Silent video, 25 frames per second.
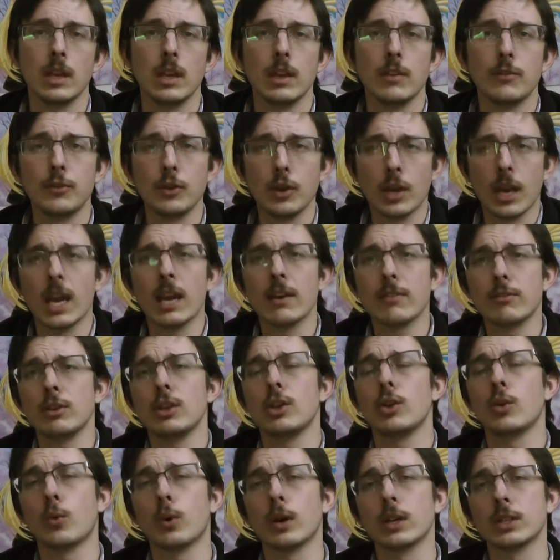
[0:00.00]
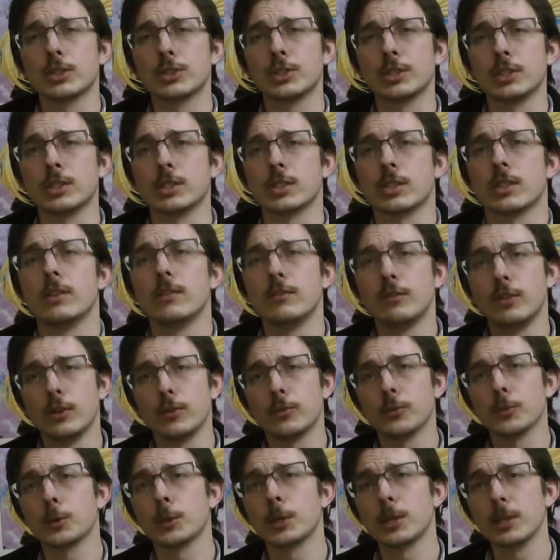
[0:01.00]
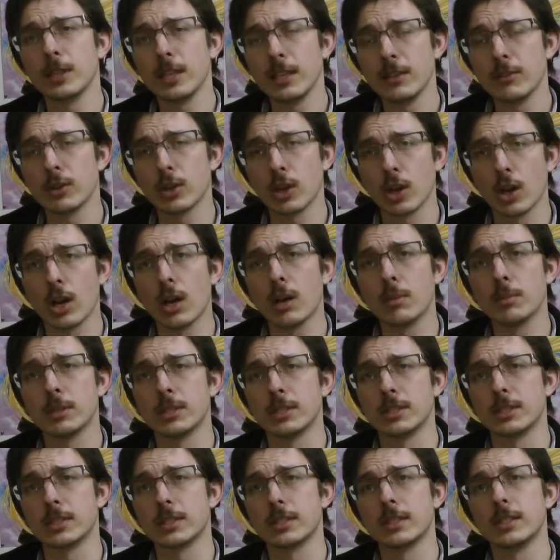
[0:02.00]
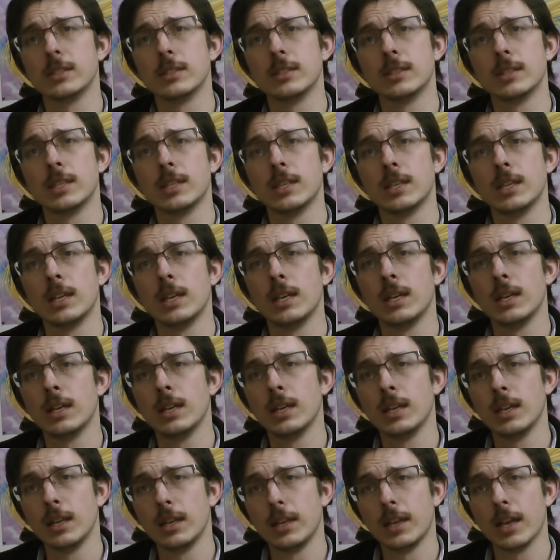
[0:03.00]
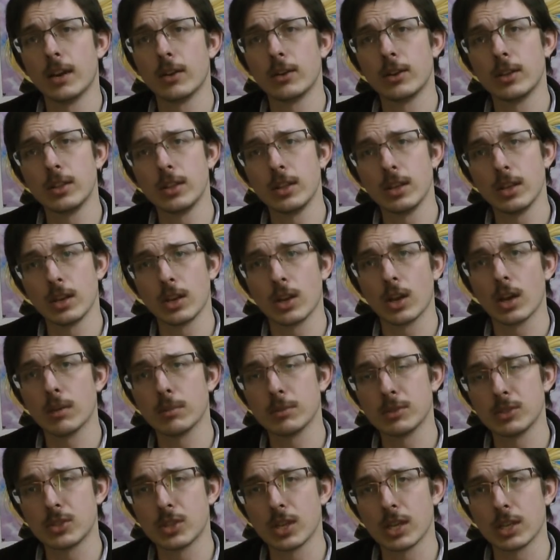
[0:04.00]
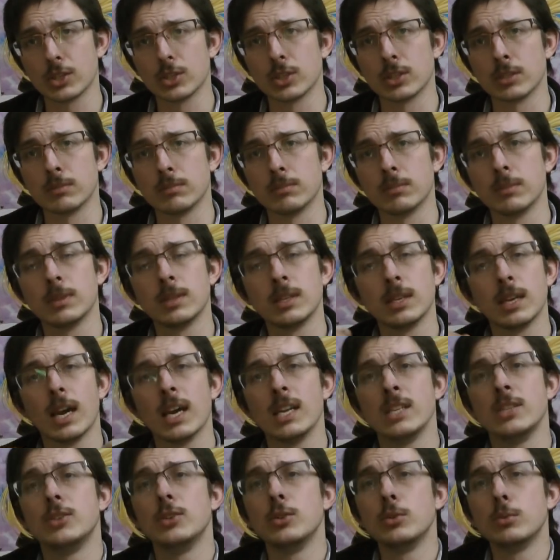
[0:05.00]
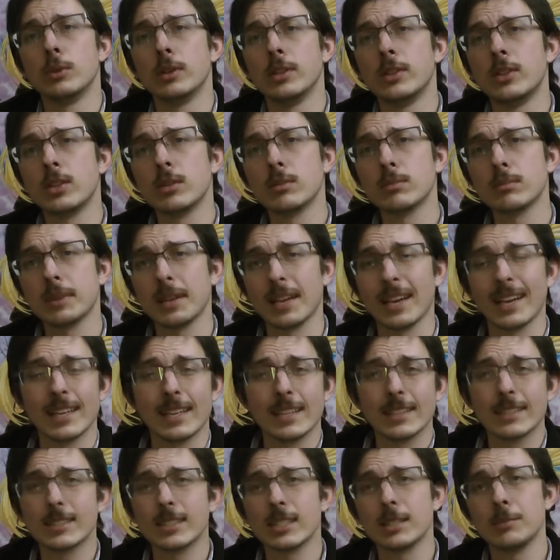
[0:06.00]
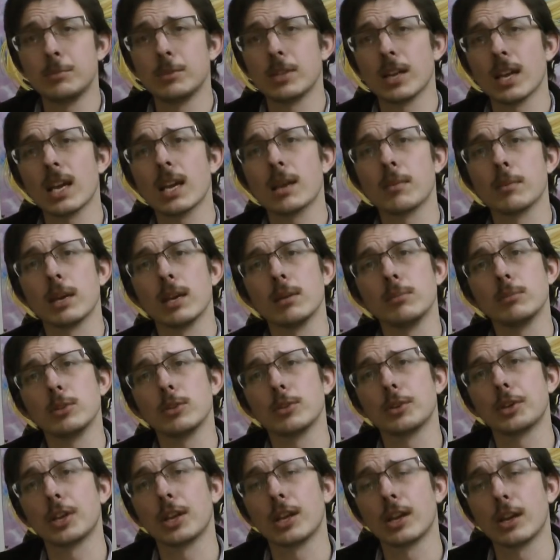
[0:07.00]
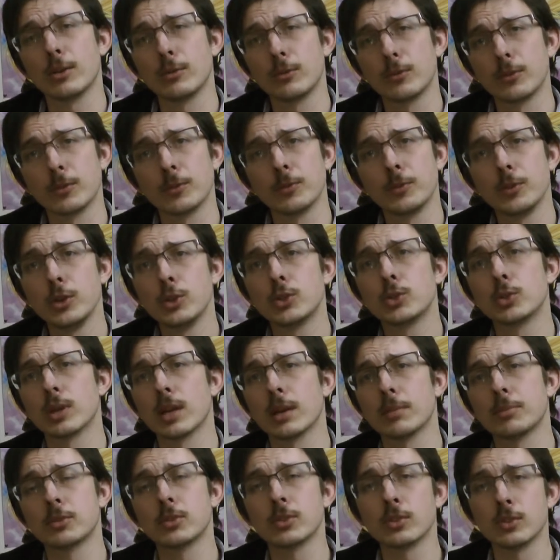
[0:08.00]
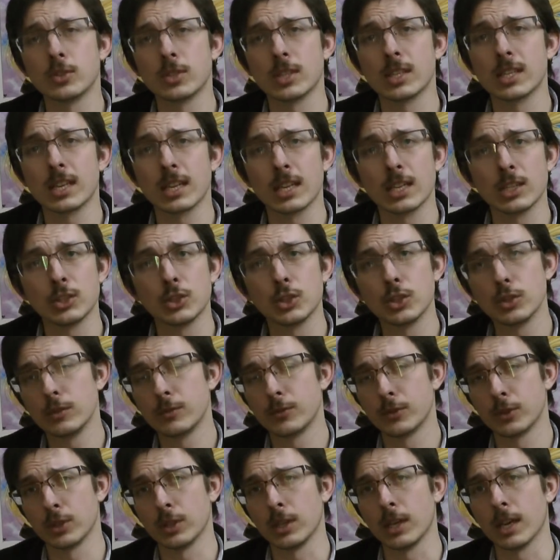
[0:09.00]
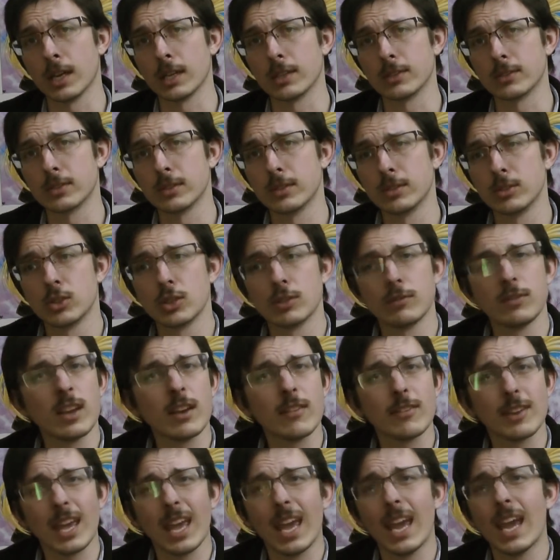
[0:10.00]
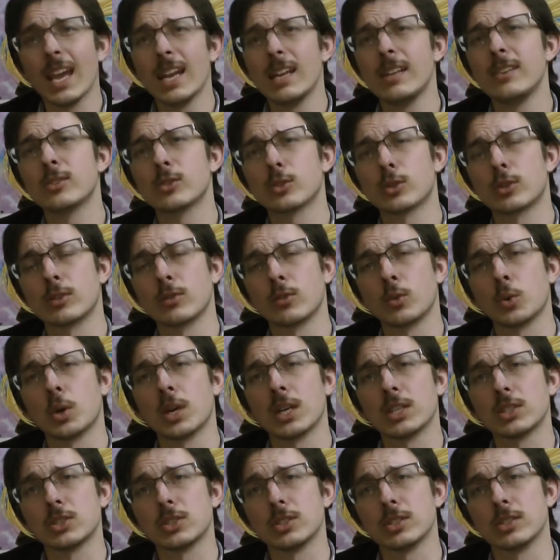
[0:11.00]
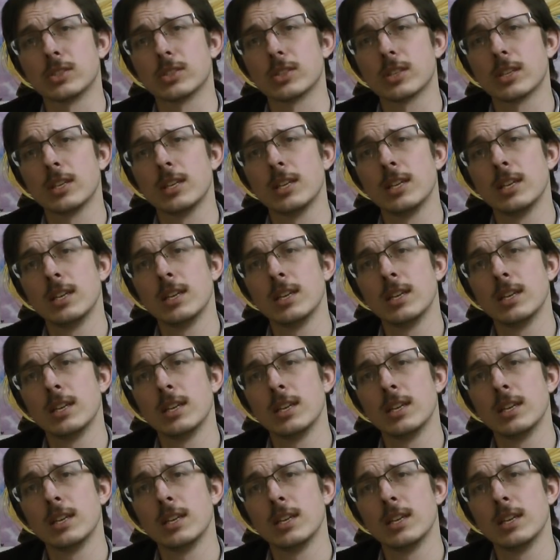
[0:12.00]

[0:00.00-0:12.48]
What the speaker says: If you have any questions, feel free to leave a comment down in the comment section. I do read them, and at the same time I am looking out for future episodes that I can shoot for you guys. So if you have any sort of questions